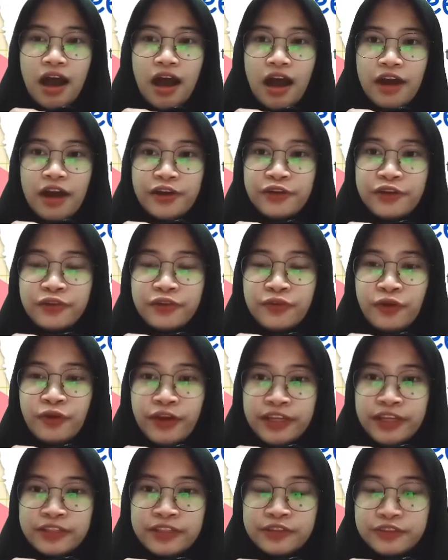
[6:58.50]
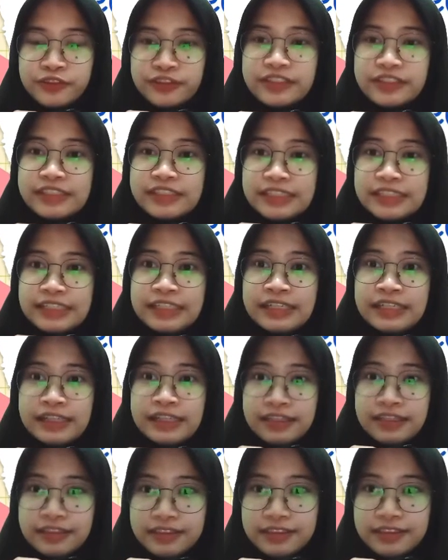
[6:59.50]
Are you going to eat
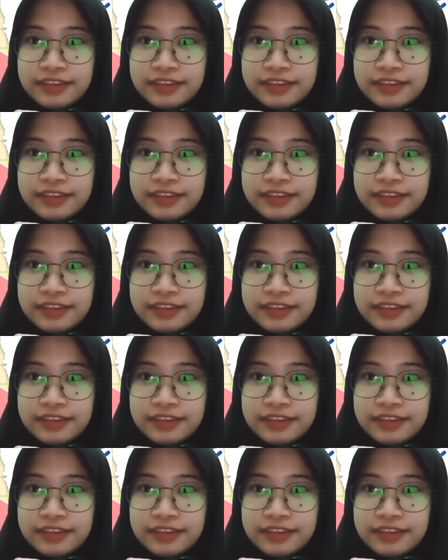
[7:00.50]
it?